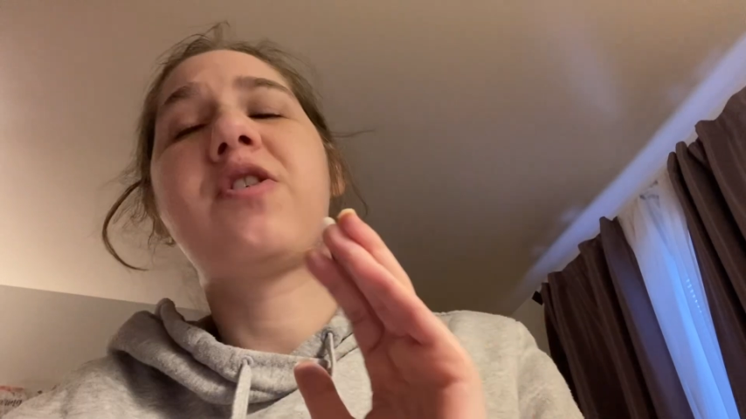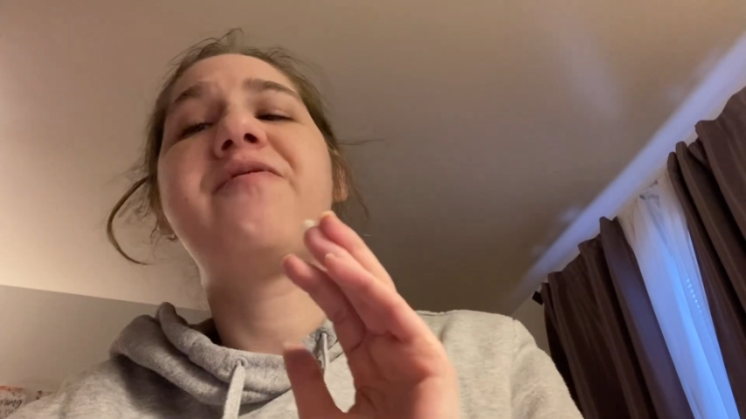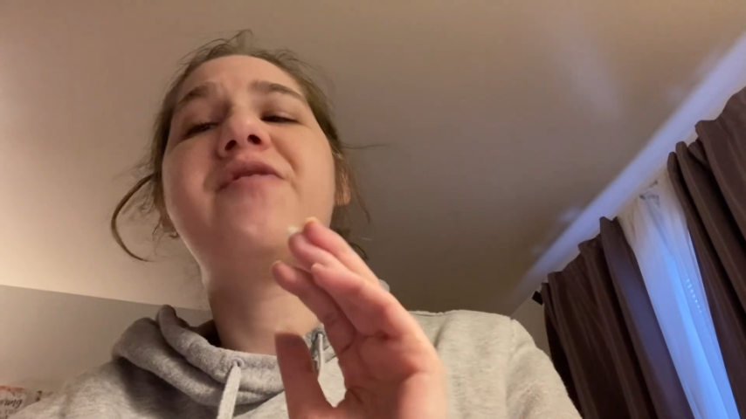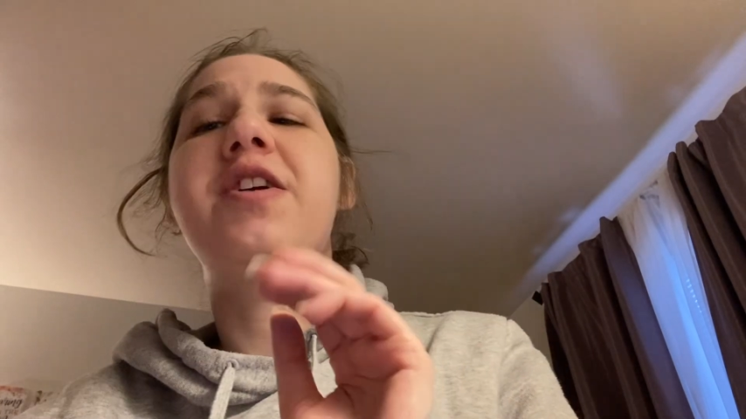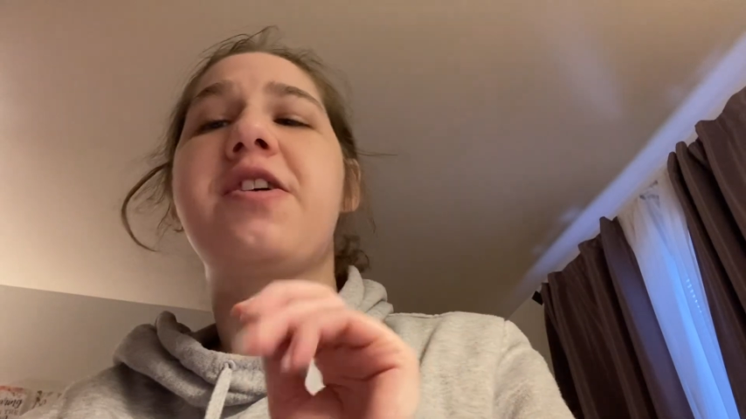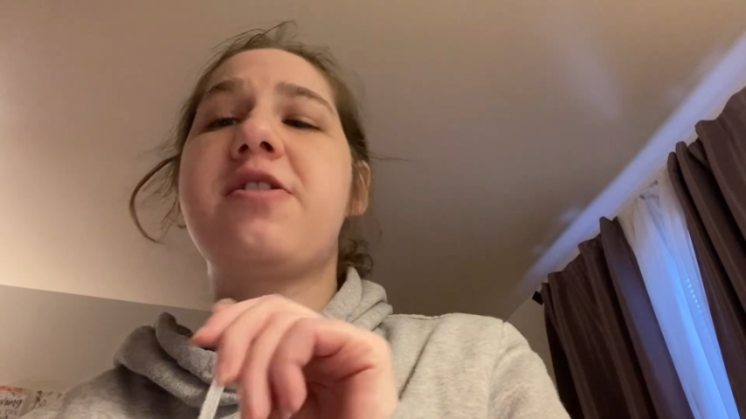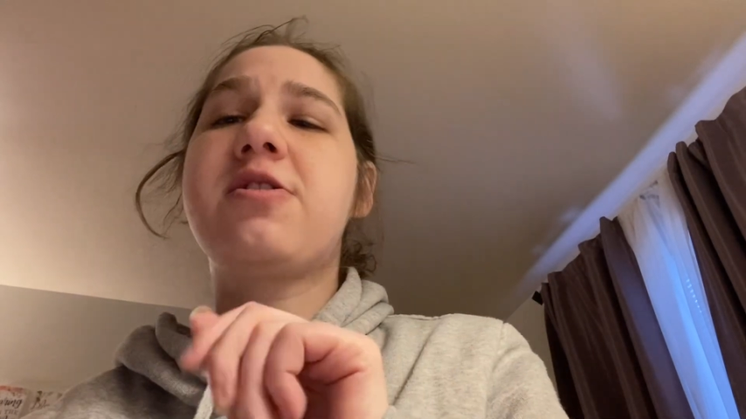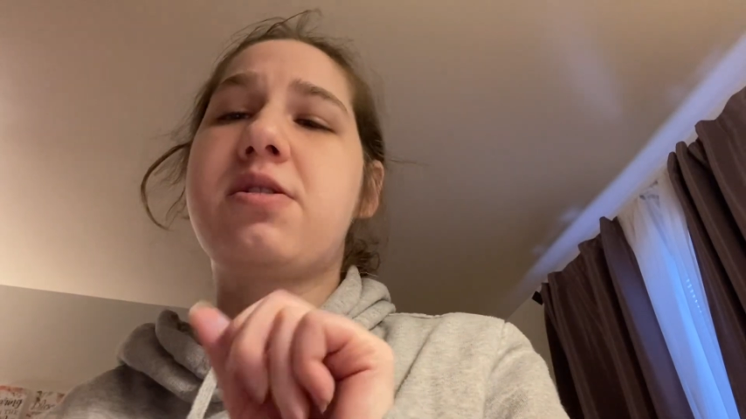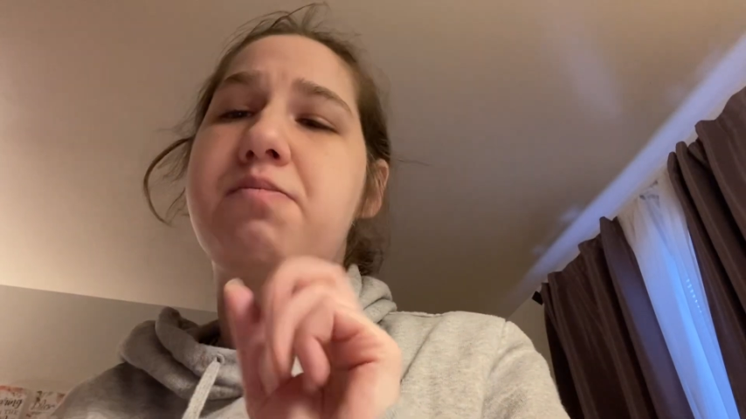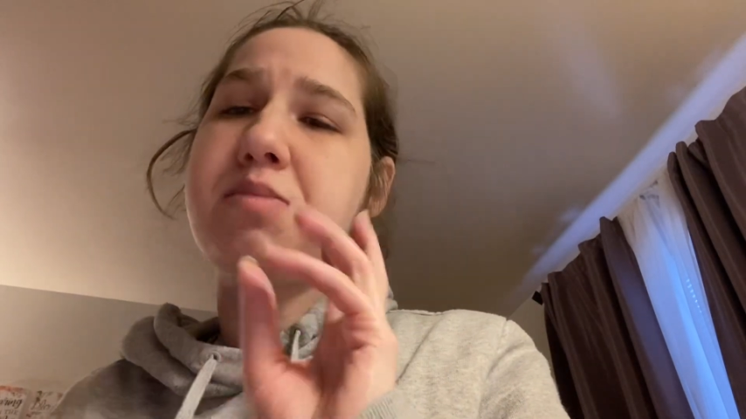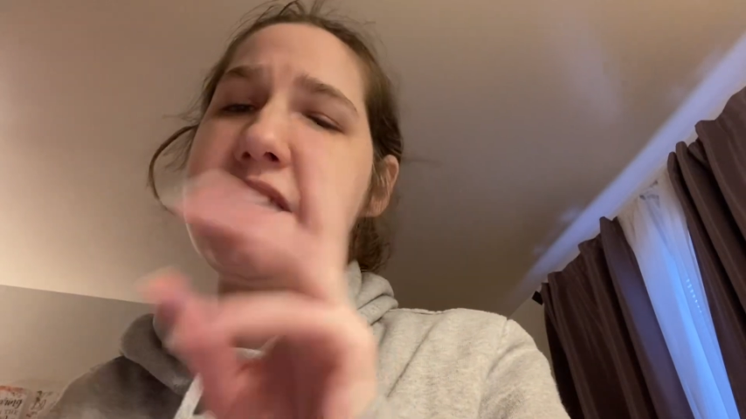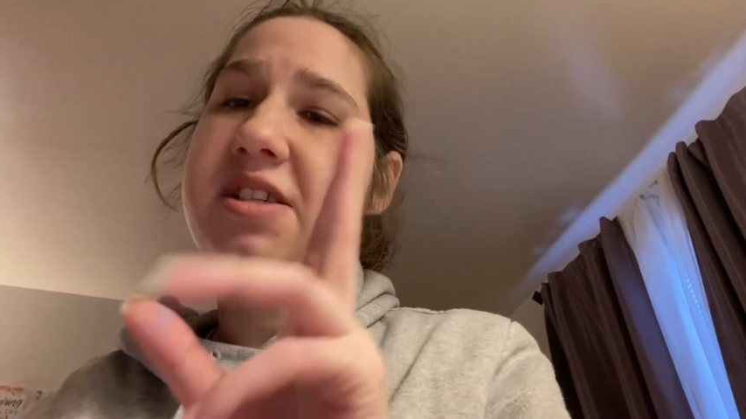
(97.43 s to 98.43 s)
videos.
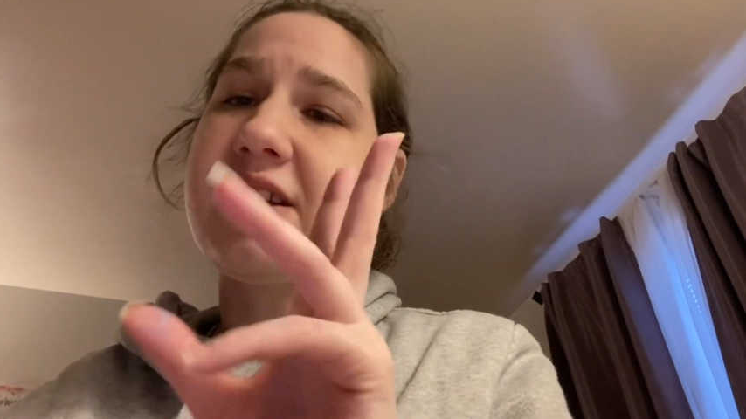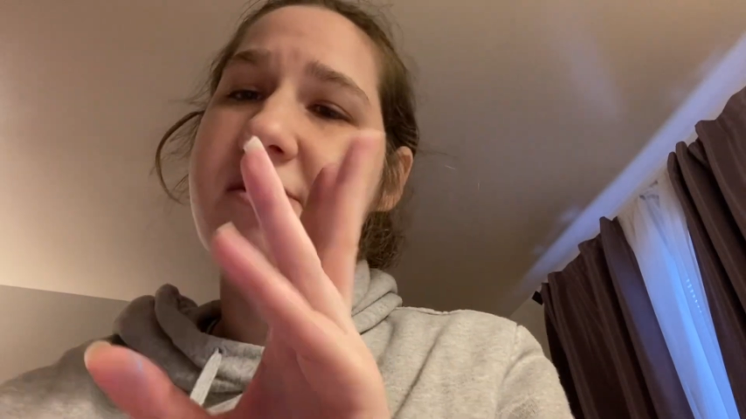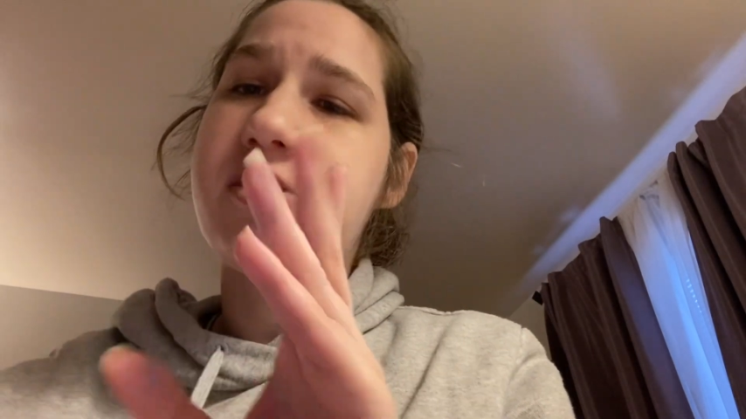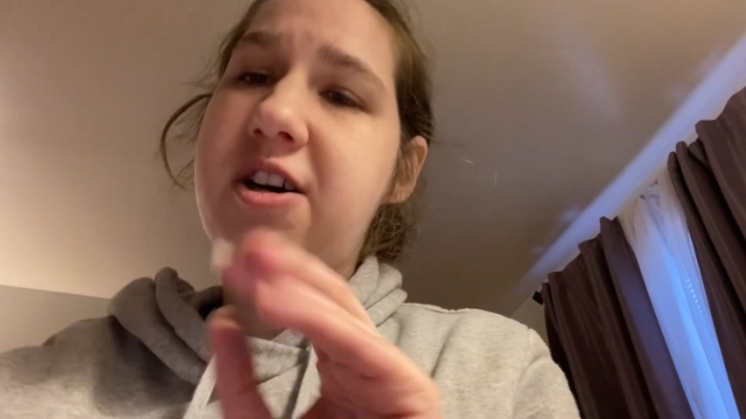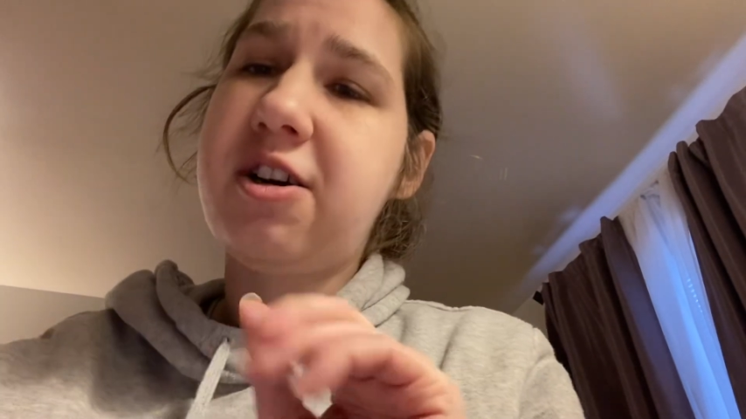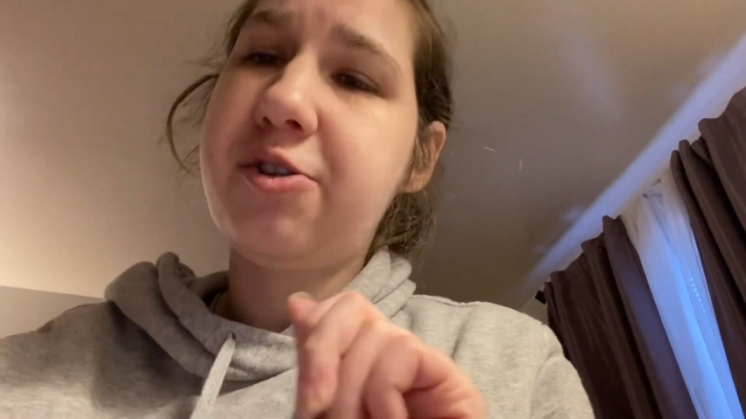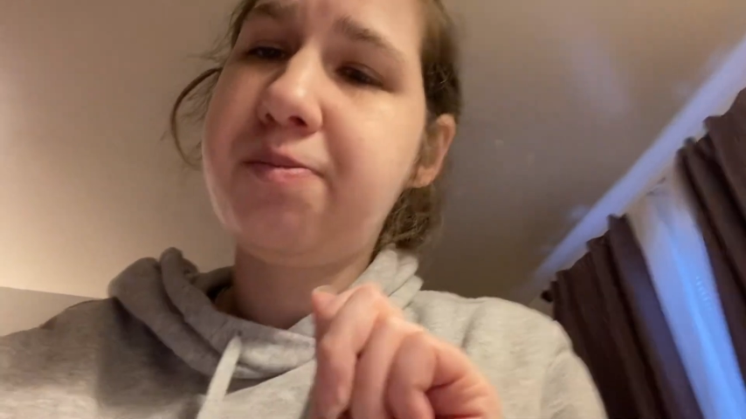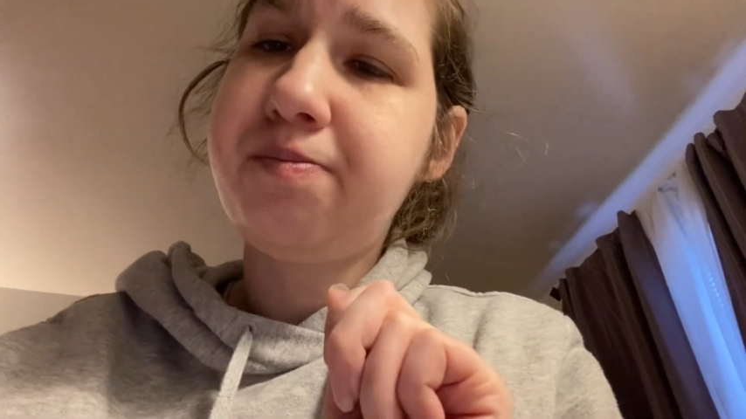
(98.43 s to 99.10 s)
Peace out y'all.